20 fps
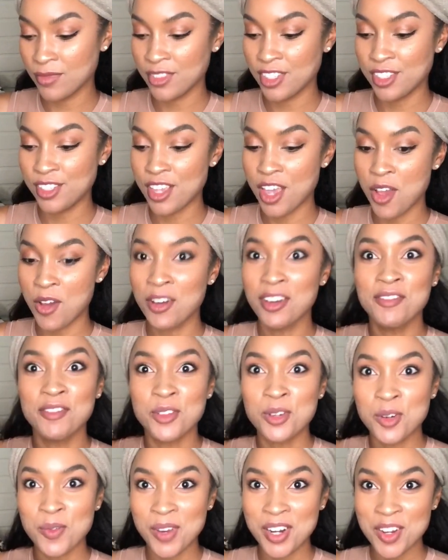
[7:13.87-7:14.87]
So if
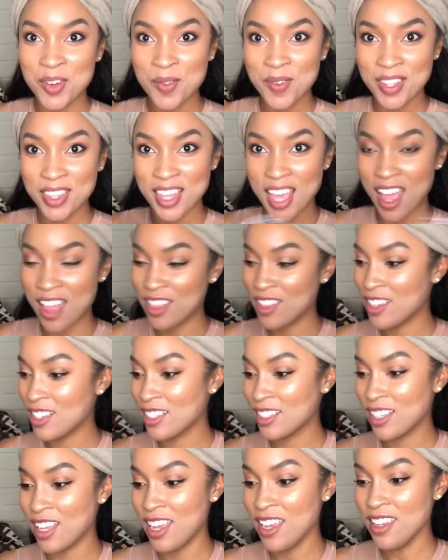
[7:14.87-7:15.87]
you're wondering what that
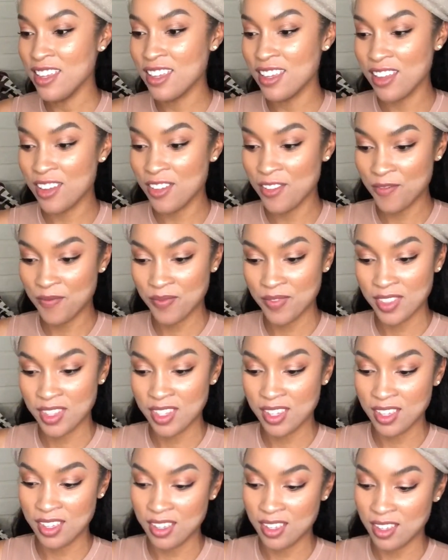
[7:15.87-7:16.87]
looks like,
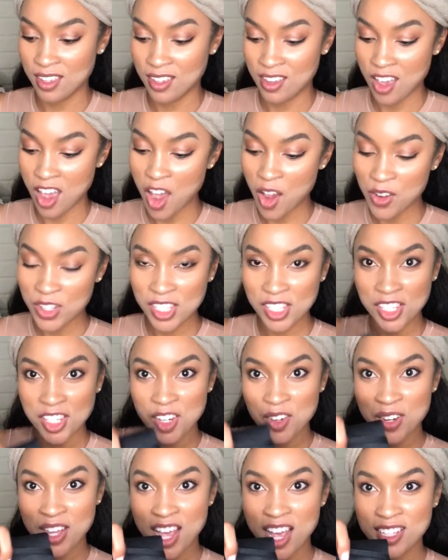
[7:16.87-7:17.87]
oh, it's
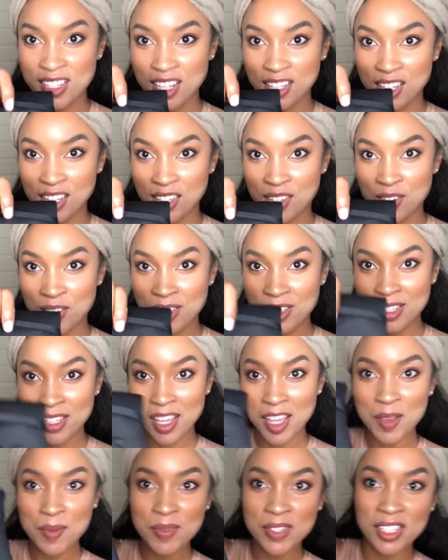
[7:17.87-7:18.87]
cute. It has like the little
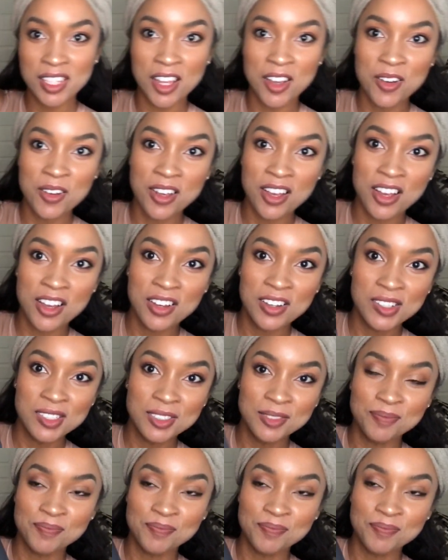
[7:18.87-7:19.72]
Skims logo.